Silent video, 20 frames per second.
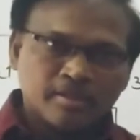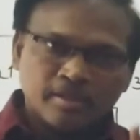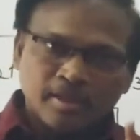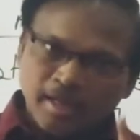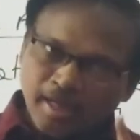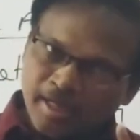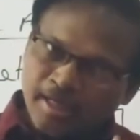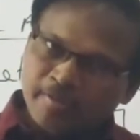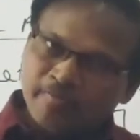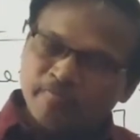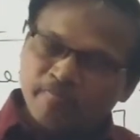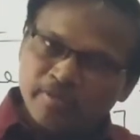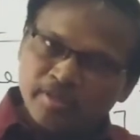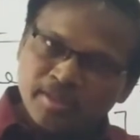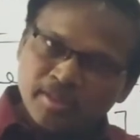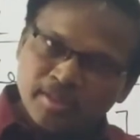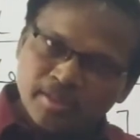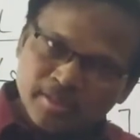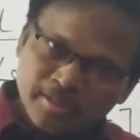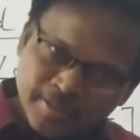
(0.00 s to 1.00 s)
I have
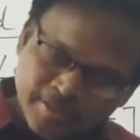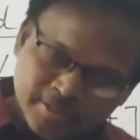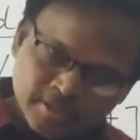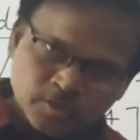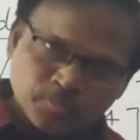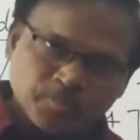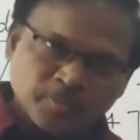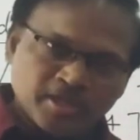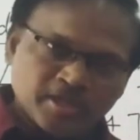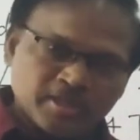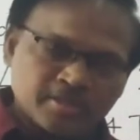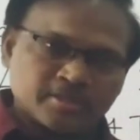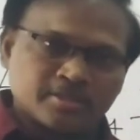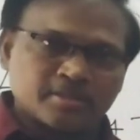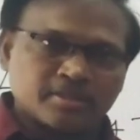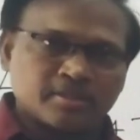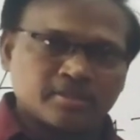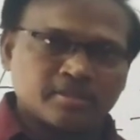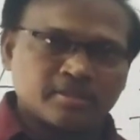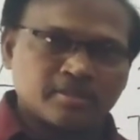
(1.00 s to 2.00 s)
explained
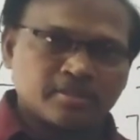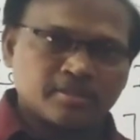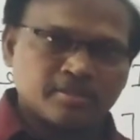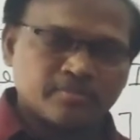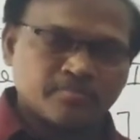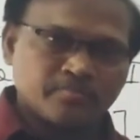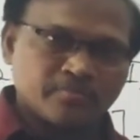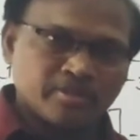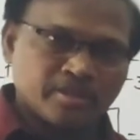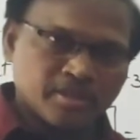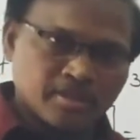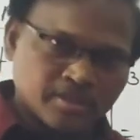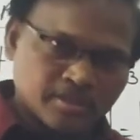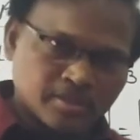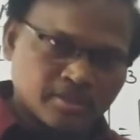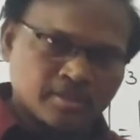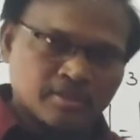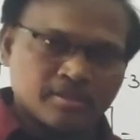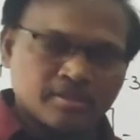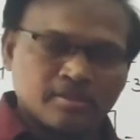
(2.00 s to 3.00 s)
in
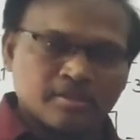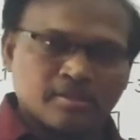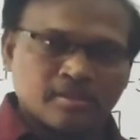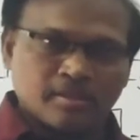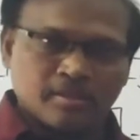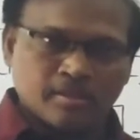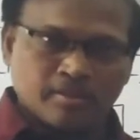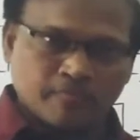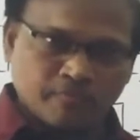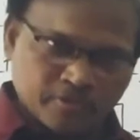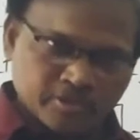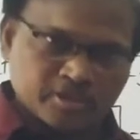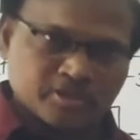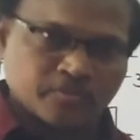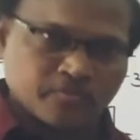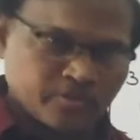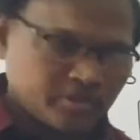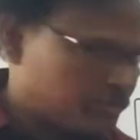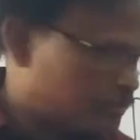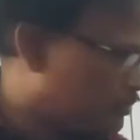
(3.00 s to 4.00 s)
the first
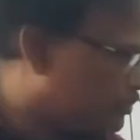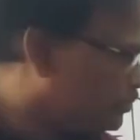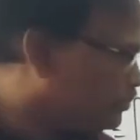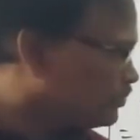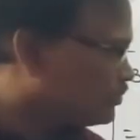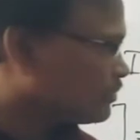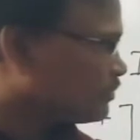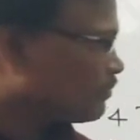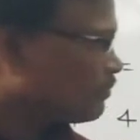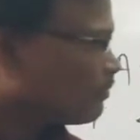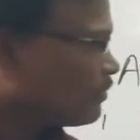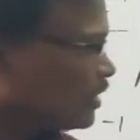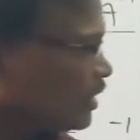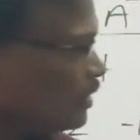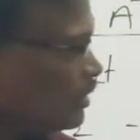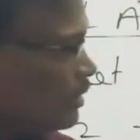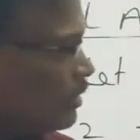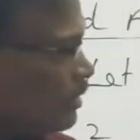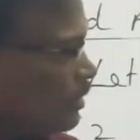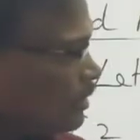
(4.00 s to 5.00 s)
video.
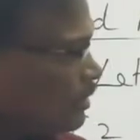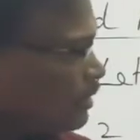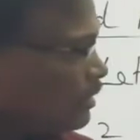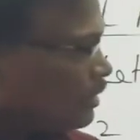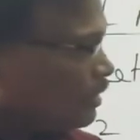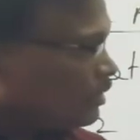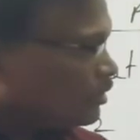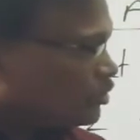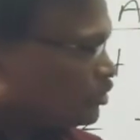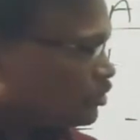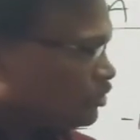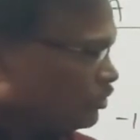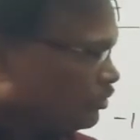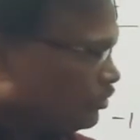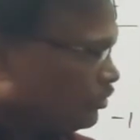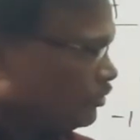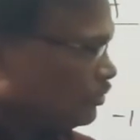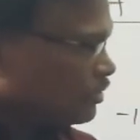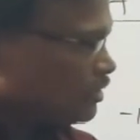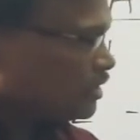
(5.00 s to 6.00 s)

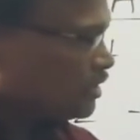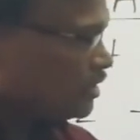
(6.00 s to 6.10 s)
You